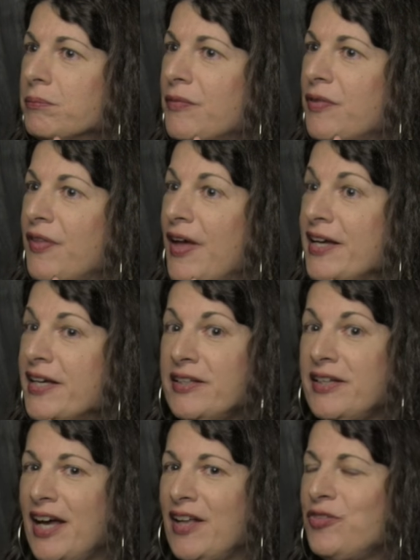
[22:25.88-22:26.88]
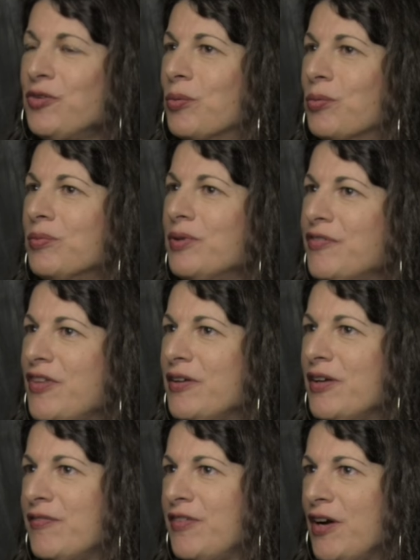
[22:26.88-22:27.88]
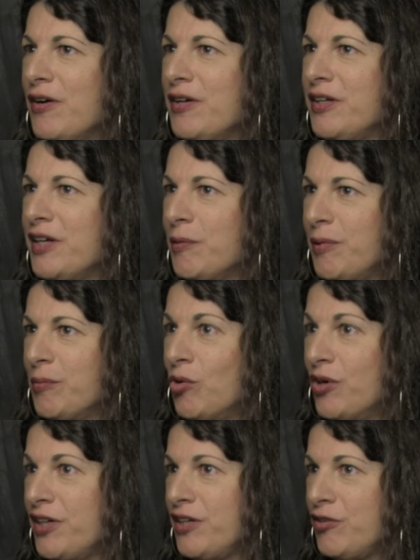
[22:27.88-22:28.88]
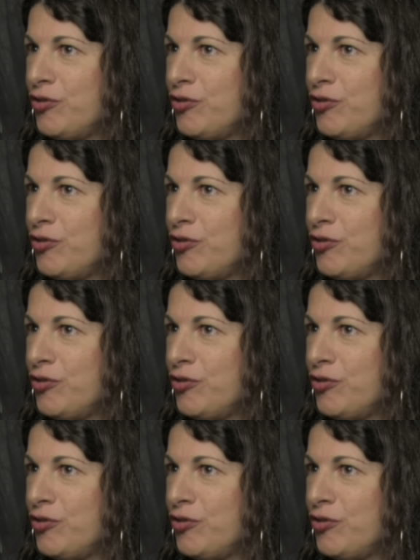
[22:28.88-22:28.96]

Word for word: they can cancel. If they get up in the morning and they're